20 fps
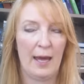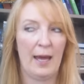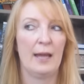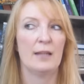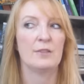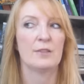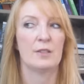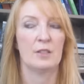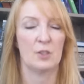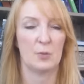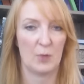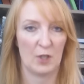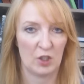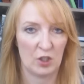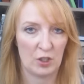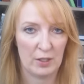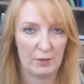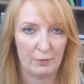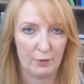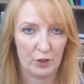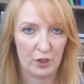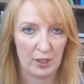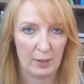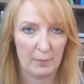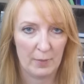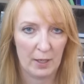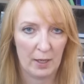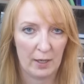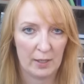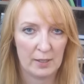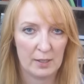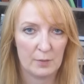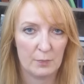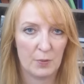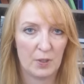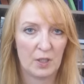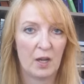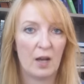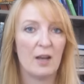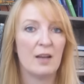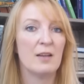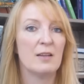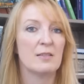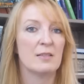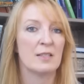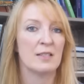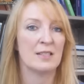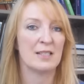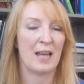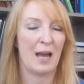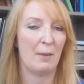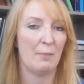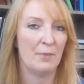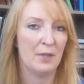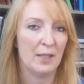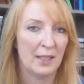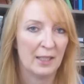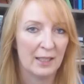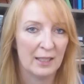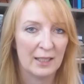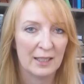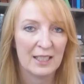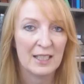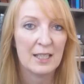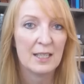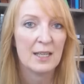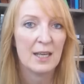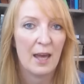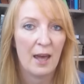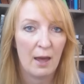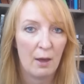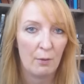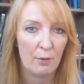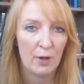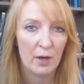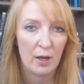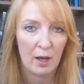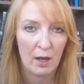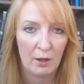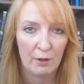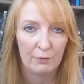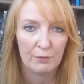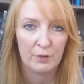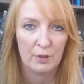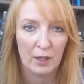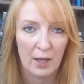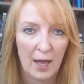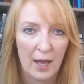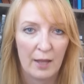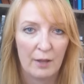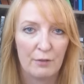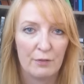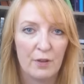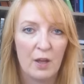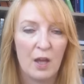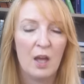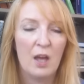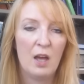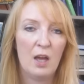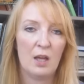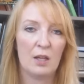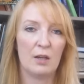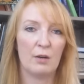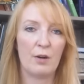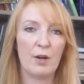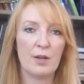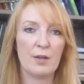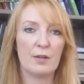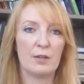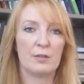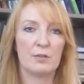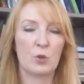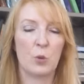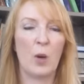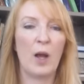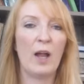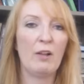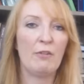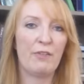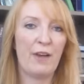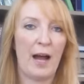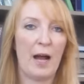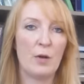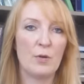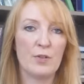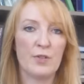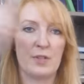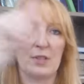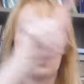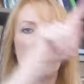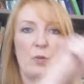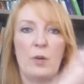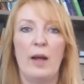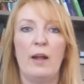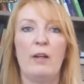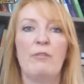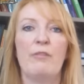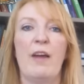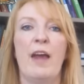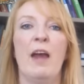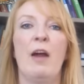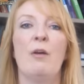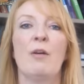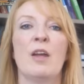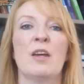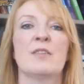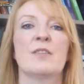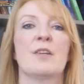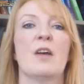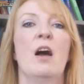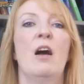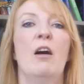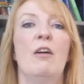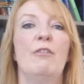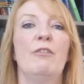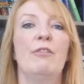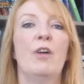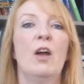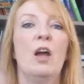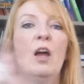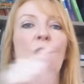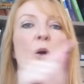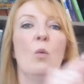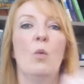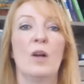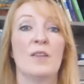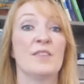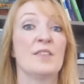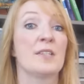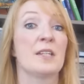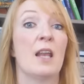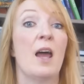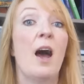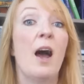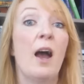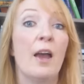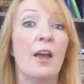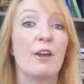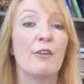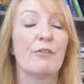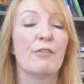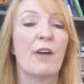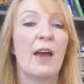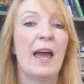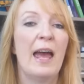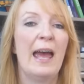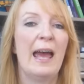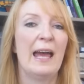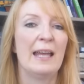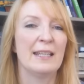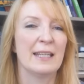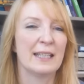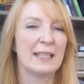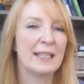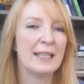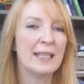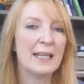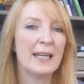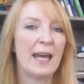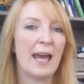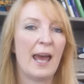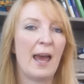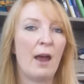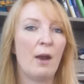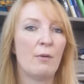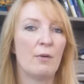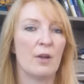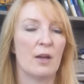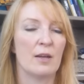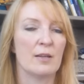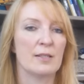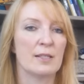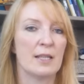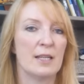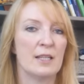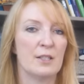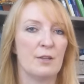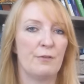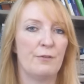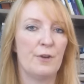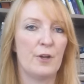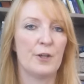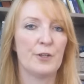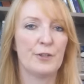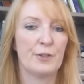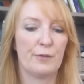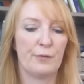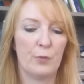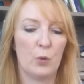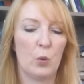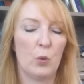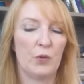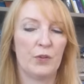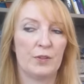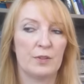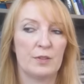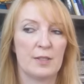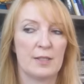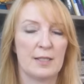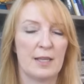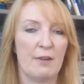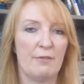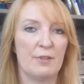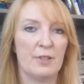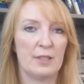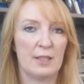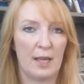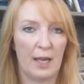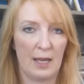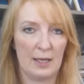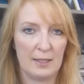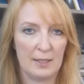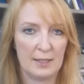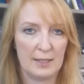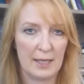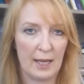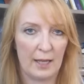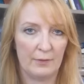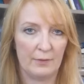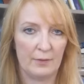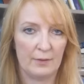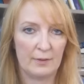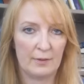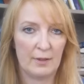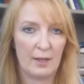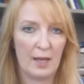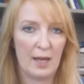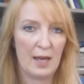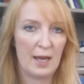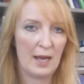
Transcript: and especially for Geminis, because it's happening in a key area of your life. There are 12 houses, 12 areas of one's life, and the key areas is the 1st, the 4th, the 7th and the 10th.